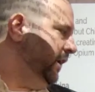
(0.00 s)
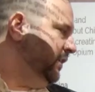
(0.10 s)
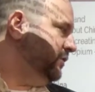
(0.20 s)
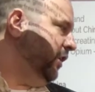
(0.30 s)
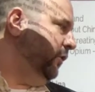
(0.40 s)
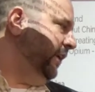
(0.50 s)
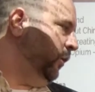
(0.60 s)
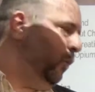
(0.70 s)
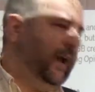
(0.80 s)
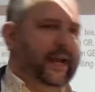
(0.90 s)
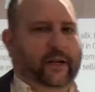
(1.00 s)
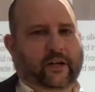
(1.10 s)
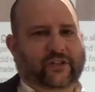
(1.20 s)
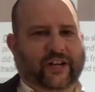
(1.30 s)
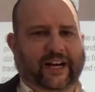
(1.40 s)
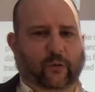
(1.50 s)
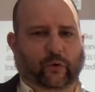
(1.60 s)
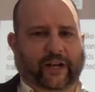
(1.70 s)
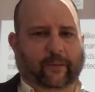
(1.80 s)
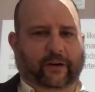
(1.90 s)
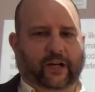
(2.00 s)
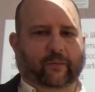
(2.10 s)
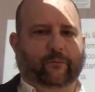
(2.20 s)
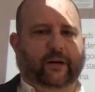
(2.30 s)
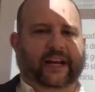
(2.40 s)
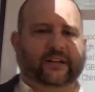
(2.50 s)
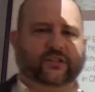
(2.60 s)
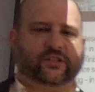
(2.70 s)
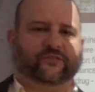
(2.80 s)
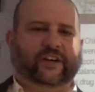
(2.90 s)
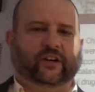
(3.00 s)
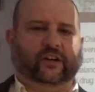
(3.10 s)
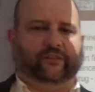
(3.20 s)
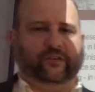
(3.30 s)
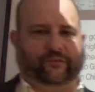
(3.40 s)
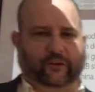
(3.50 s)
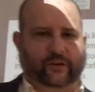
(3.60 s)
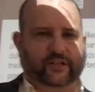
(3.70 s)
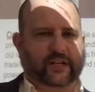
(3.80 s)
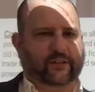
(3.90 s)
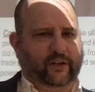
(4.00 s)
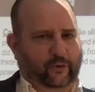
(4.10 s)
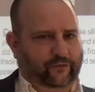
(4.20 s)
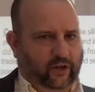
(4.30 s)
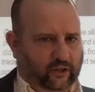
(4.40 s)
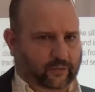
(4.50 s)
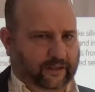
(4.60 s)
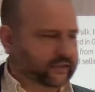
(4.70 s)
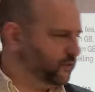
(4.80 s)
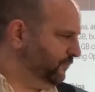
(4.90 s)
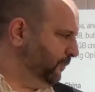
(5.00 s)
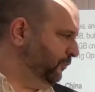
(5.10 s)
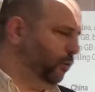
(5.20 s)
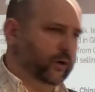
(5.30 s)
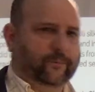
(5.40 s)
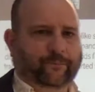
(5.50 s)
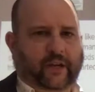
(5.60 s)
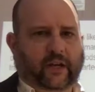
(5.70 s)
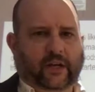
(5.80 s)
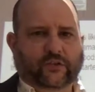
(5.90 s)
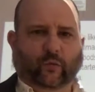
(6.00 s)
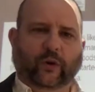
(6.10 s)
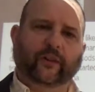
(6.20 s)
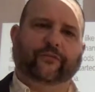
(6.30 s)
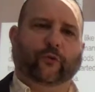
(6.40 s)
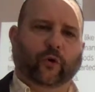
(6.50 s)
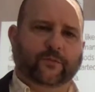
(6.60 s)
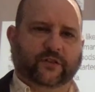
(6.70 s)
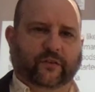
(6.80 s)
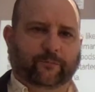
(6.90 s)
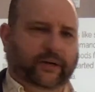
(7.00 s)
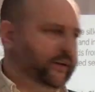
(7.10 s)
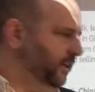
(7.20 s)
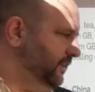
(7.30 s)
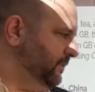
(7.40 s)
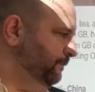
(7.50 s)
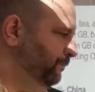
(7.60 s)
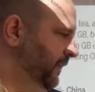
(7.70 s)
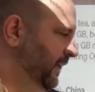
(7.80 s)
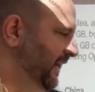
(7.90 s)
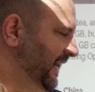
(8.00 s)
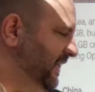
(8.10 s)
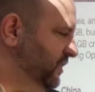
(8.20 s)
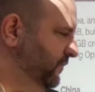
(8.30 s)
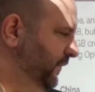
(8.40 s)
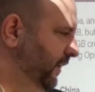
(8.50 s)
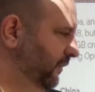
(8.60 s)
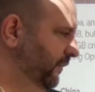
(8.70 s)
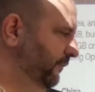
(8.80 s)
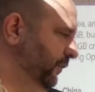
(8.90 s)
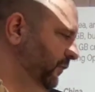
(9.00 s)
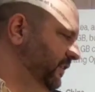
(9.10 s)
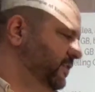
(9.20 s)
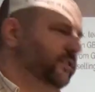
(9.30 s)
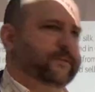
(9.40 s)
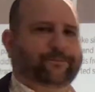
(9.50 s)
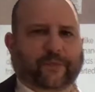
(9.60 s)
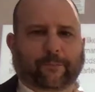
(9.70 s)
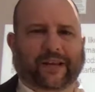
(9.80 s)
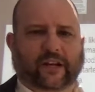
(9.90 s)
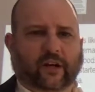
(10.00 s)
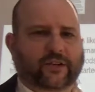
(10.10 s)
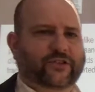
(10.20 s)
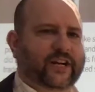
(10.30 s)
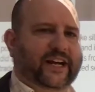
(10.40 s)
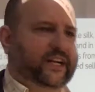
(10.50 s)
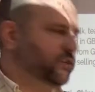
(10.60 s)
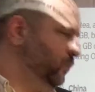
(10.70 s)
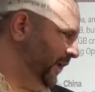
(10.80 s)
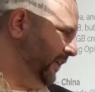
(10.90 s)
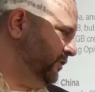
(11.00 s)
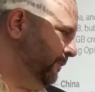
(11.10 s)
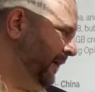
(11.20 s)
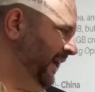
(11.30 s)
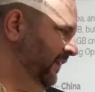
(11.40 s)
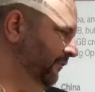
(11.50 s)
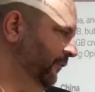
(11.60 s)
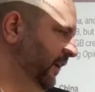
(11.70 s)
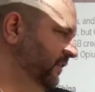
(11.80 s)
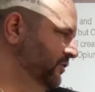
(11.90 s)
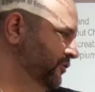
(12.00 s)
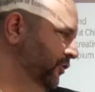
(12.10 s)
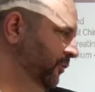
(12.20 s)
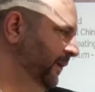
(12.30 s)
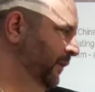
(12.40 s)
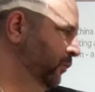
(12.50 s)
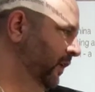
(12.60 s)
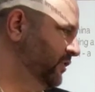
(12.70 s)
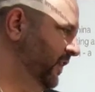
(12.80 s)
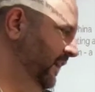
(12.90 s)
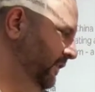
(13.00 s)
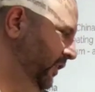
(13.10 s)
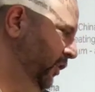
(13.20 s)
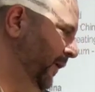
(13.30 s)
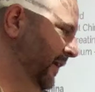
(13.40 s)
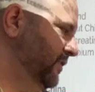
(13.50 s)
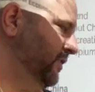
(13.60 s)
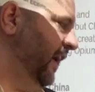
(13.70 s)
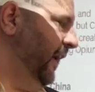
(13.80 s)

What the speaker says: So in a way, China will now become a sphere of influence. And I think we've talked about this before. It's one of the forms of imperialism. A sphere of influence. Because China is weak, Japan, France, Germany, Russia, and the US